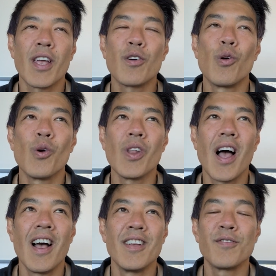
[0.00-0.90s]
call
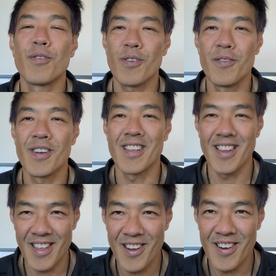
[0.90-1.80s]
as forever
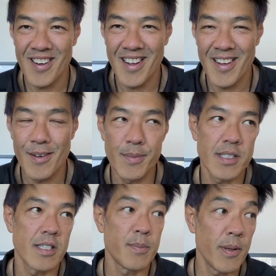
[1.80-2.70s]
clear. It's
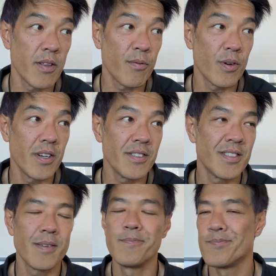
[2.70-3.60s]
a spin of
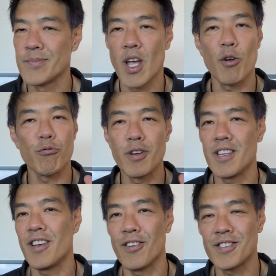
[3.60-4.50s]
words,
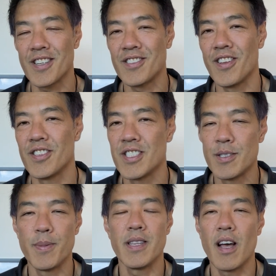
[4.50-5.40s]
really old technology. It's
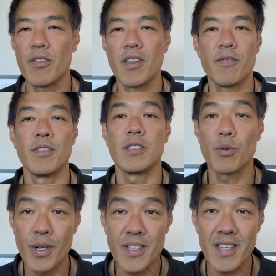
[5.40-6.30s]
been out there for
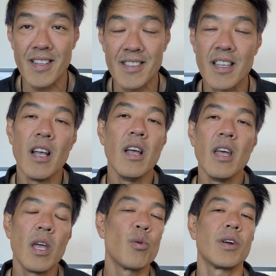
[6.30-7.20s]
20 years.
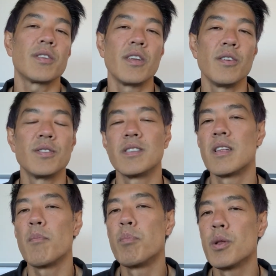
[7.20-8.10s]
And what they use is
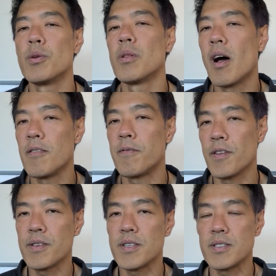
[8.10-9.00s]
that blue light
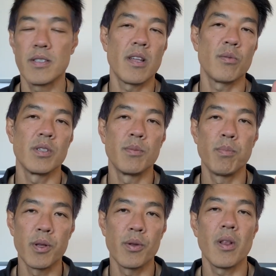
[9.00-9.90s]
filters, in other words,
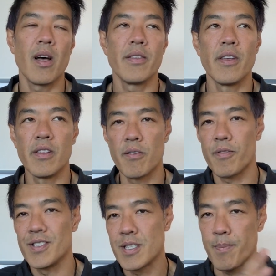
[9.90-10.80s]
blue light in
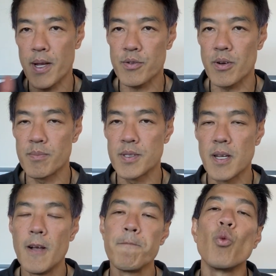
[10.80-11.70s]
different spectrums
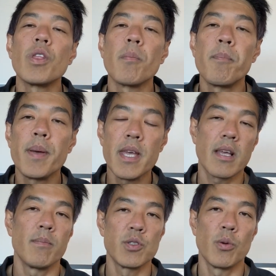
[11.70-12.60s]
with a peak
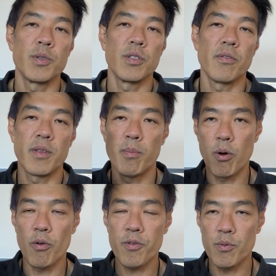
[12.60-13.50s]
absorption of the
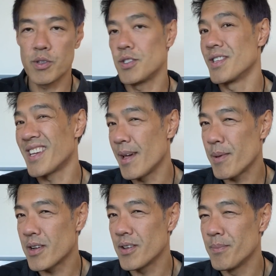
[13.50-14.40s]
porphyrin, which is the
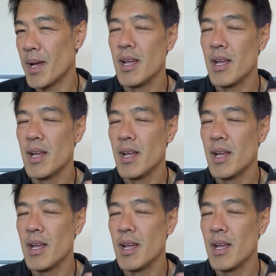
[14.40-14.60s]
chemical,